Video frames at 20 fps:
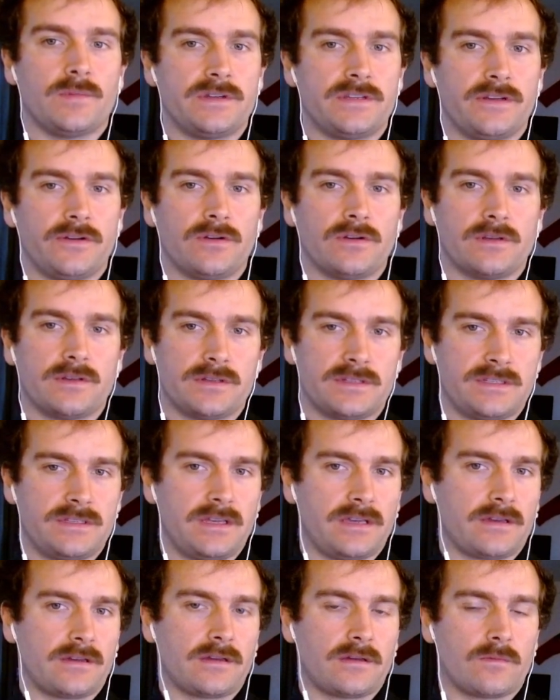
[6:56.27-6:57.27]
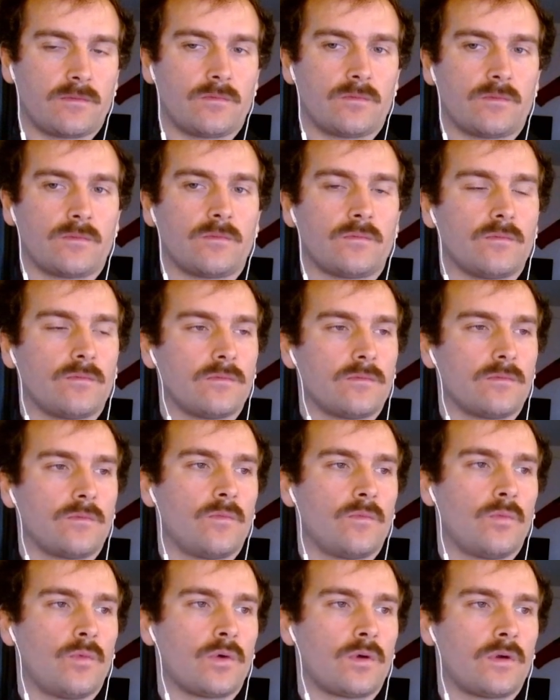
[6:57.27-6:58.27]
materialistic
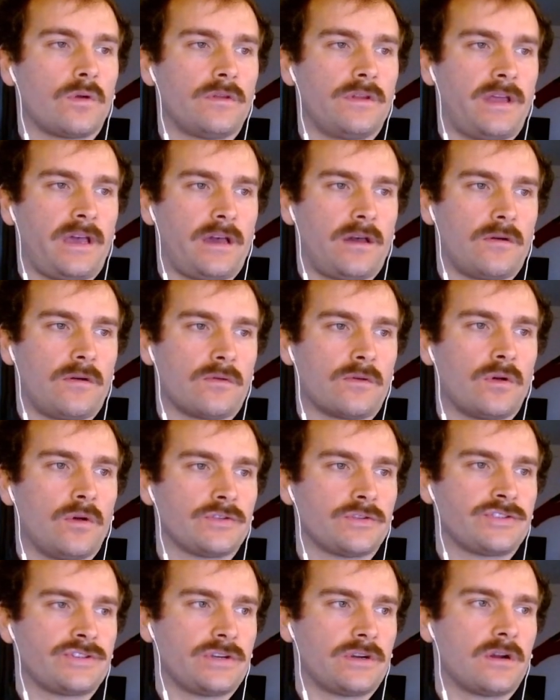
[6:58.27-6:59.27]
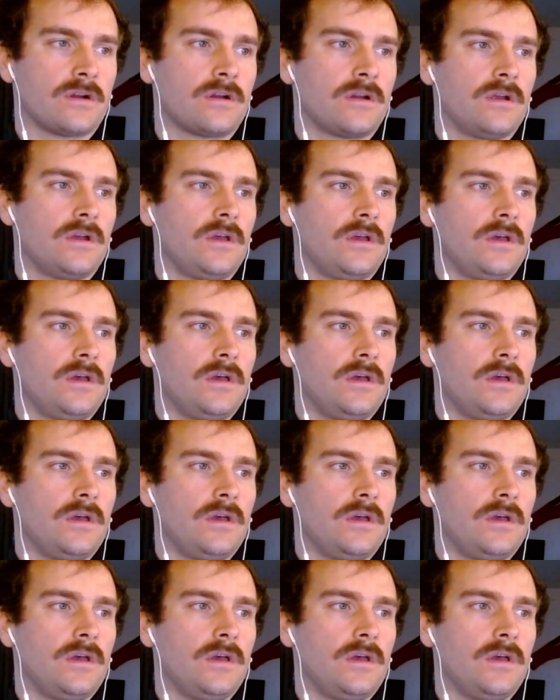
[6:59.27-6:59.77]
world now, culture,